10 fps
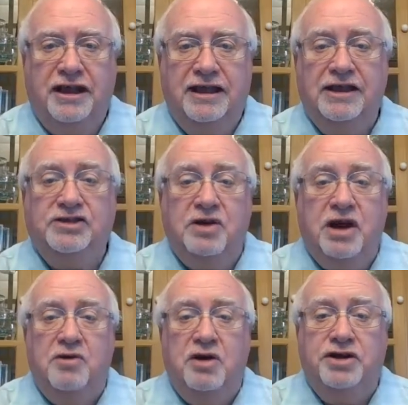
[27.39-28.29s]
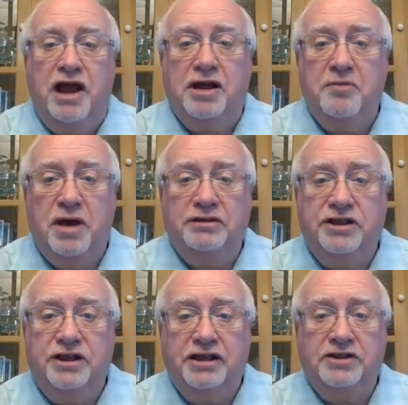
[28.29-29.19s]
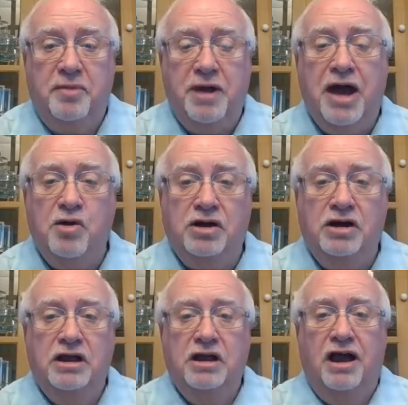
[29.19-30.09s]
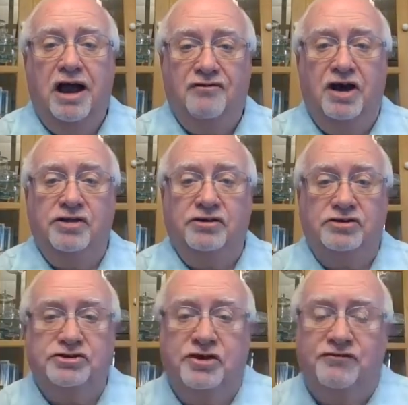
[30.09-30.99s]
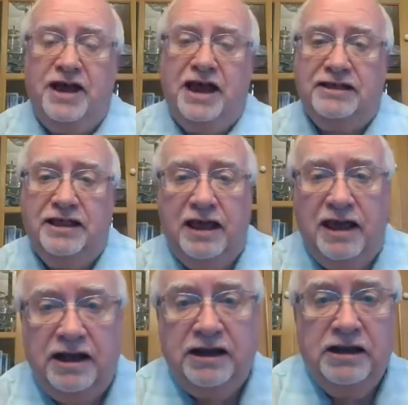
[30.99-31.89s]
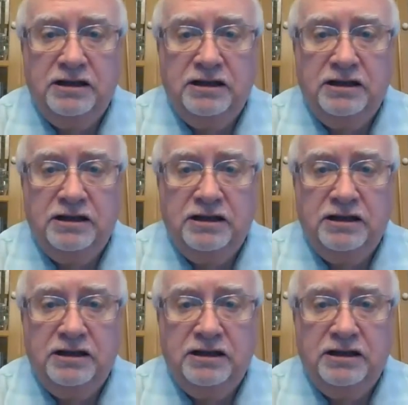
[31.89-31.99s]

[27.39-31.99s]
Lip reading: And that's what I want to talk about today, the power of others, the fact that